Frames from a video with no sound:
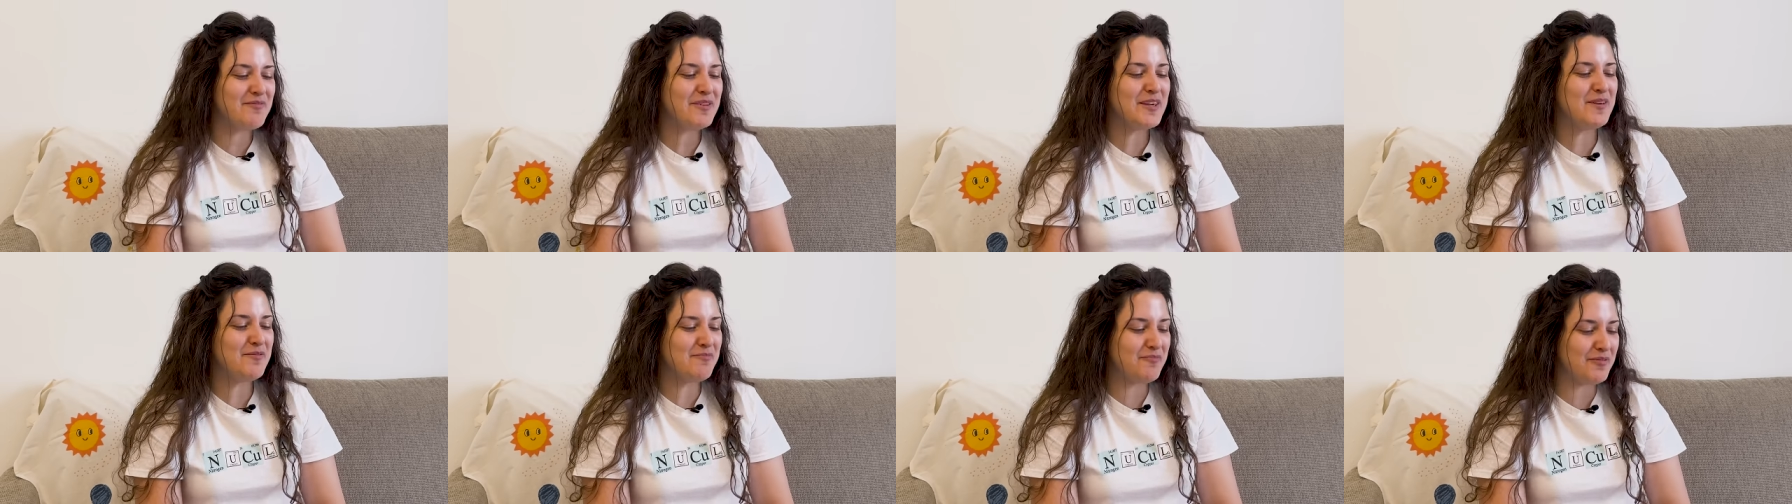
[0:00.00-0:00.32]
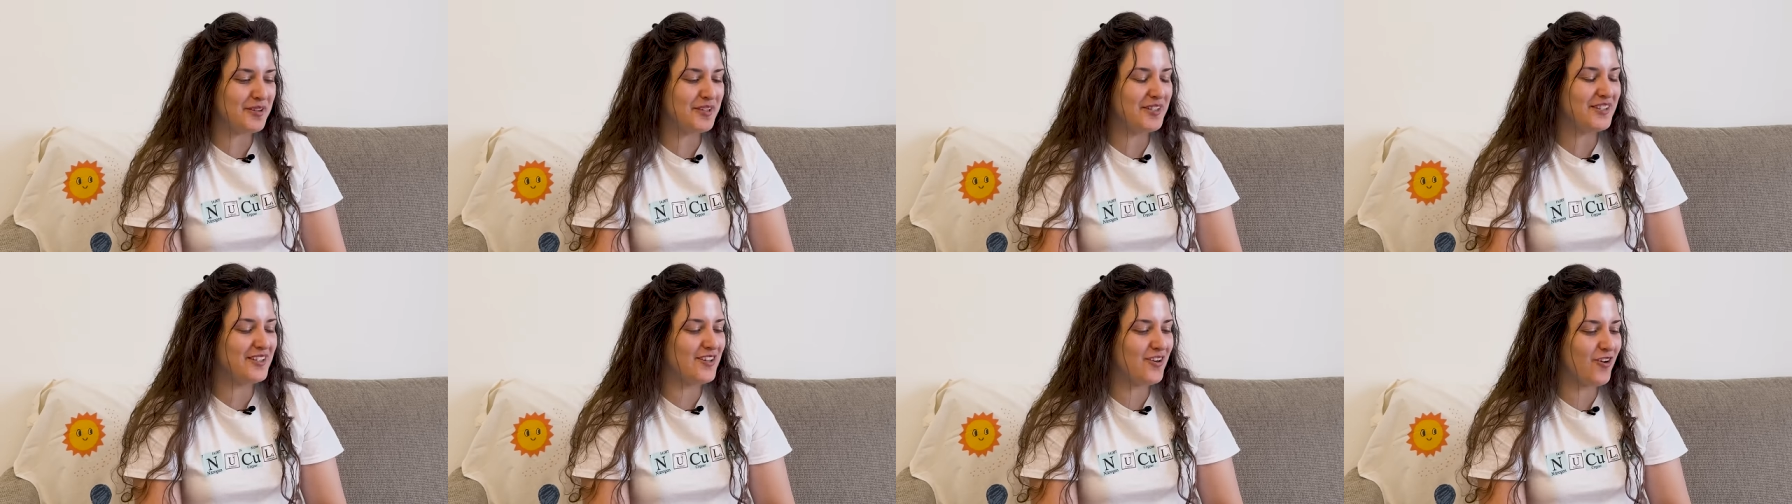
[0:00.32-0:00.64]

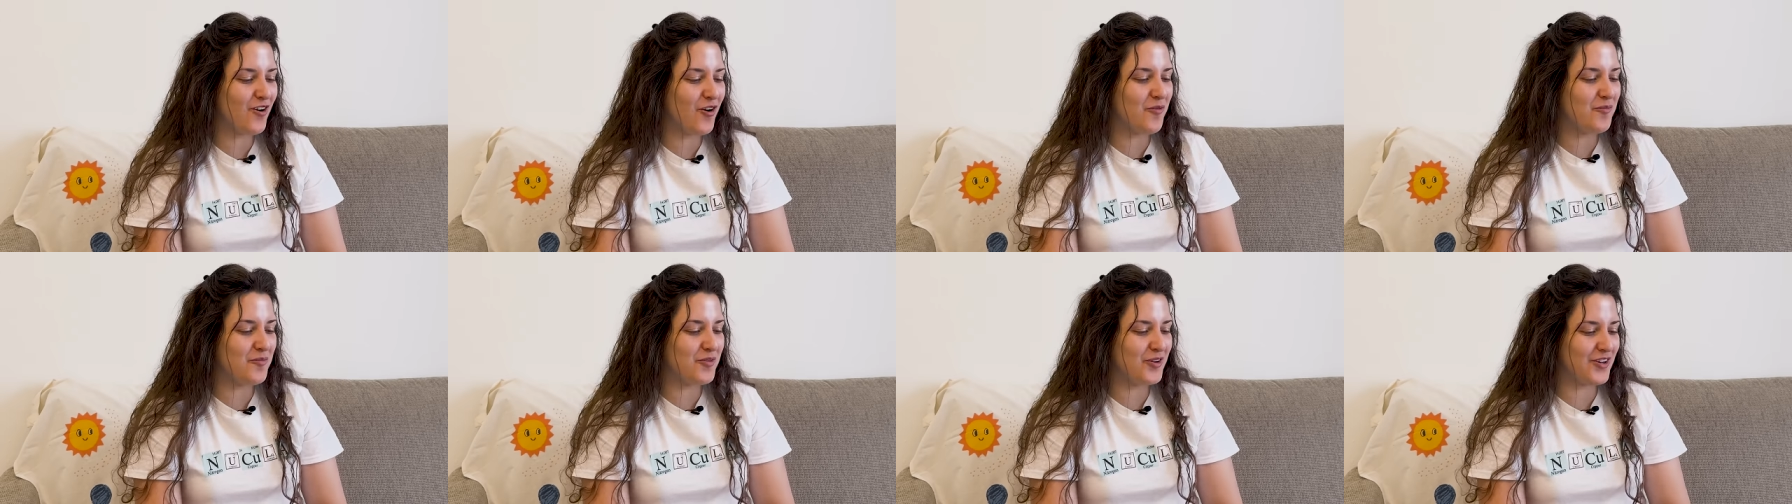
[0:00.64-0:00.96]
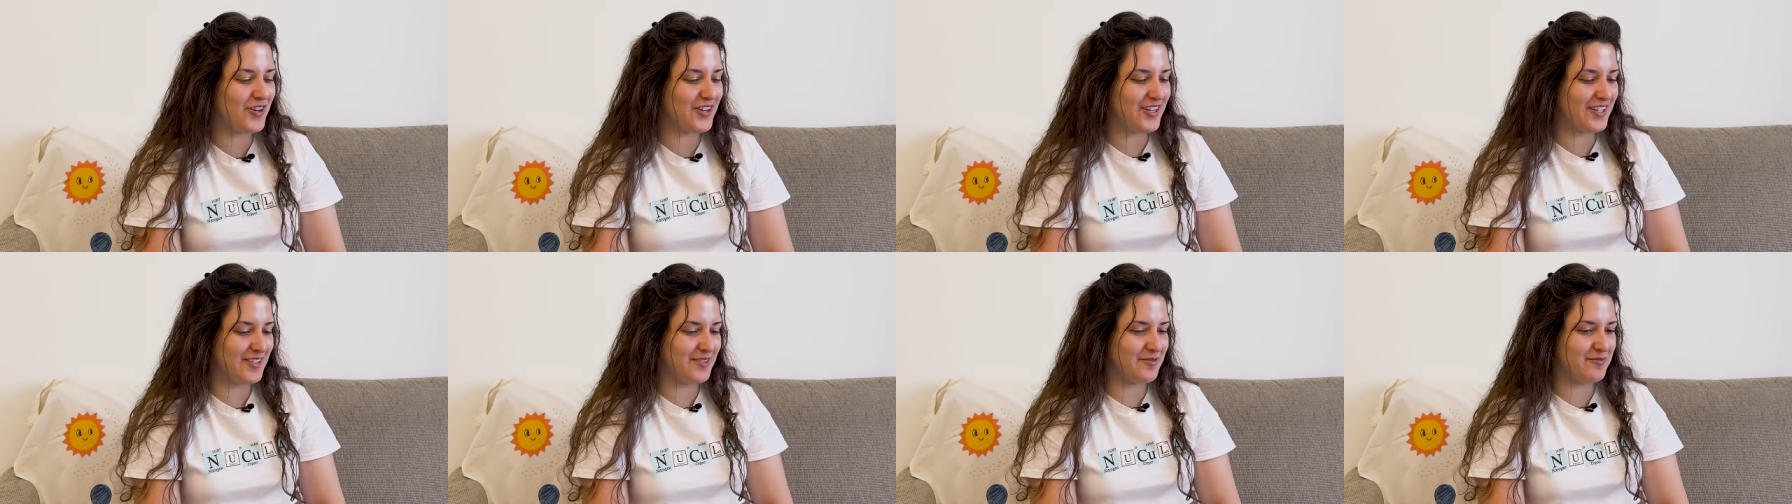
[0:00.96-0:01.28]
people, Homer
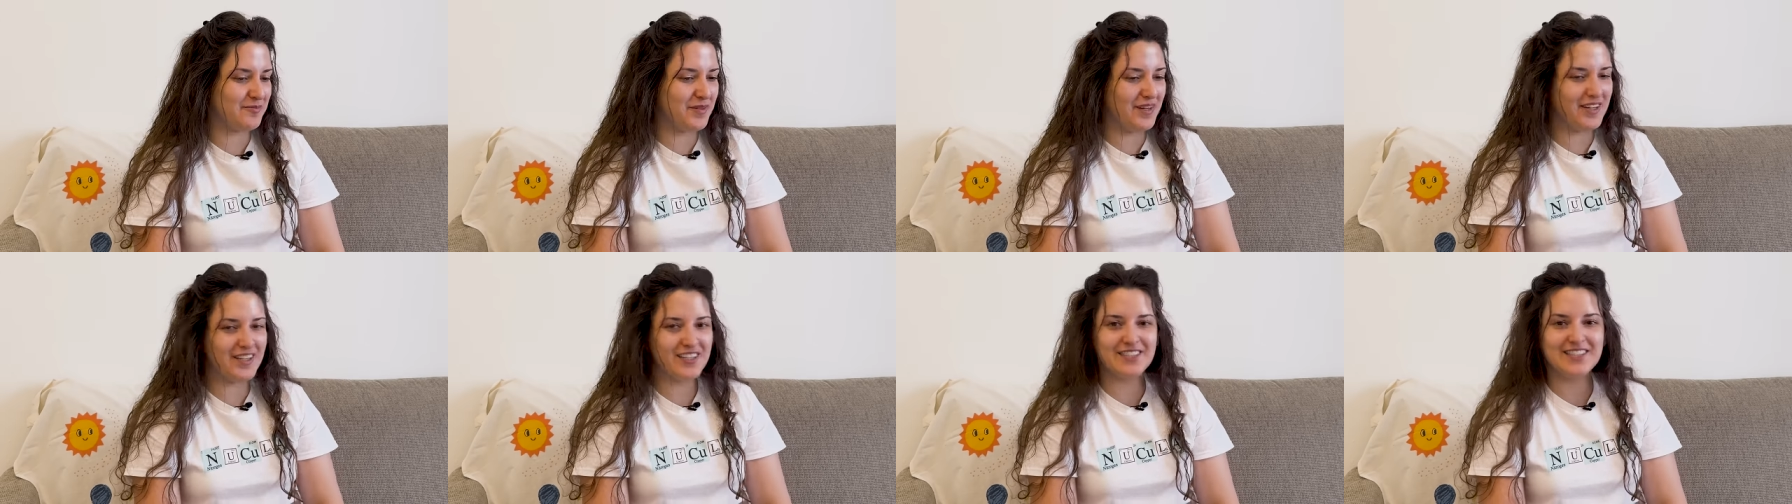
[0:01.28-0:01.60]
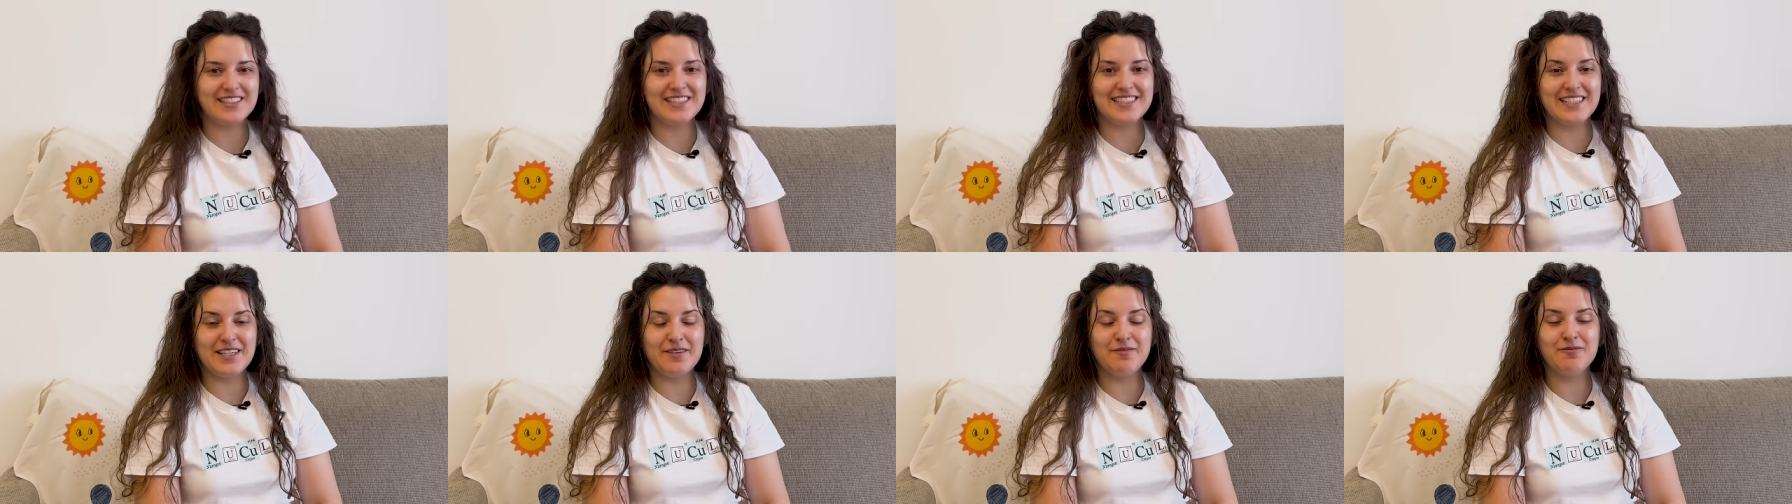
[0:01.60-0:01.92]
and Marge
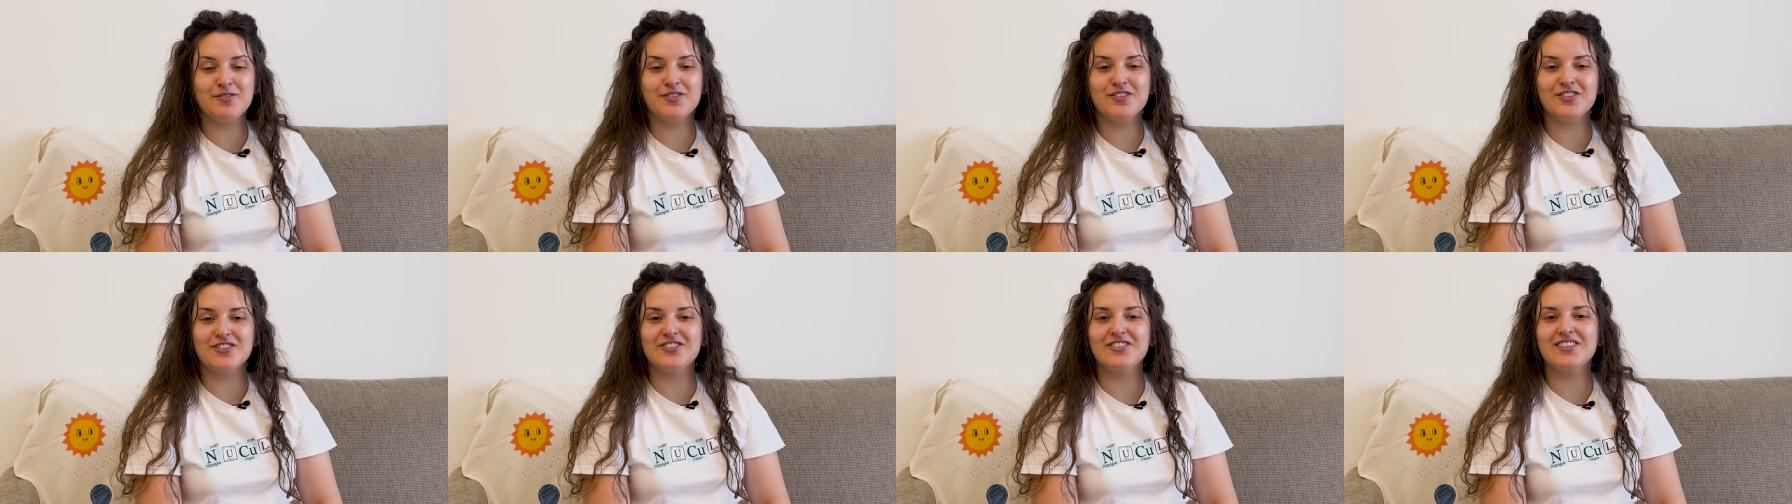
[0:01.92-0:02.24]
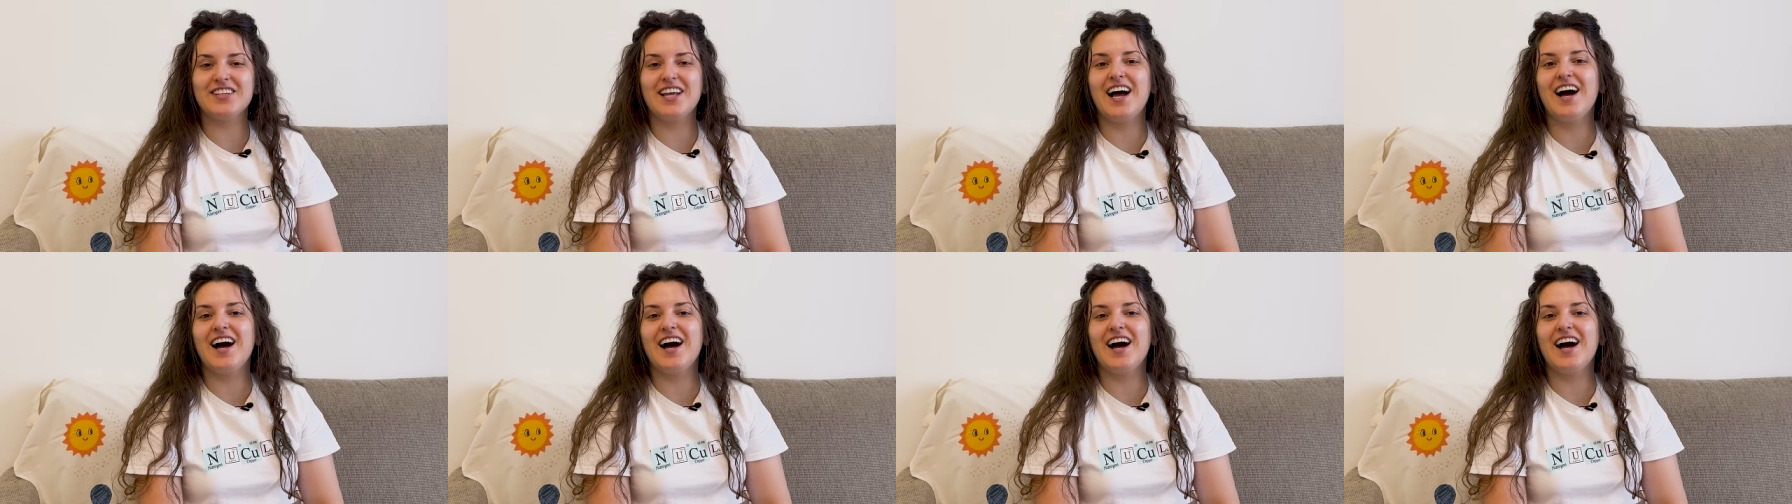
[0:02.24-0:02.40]
Simpson,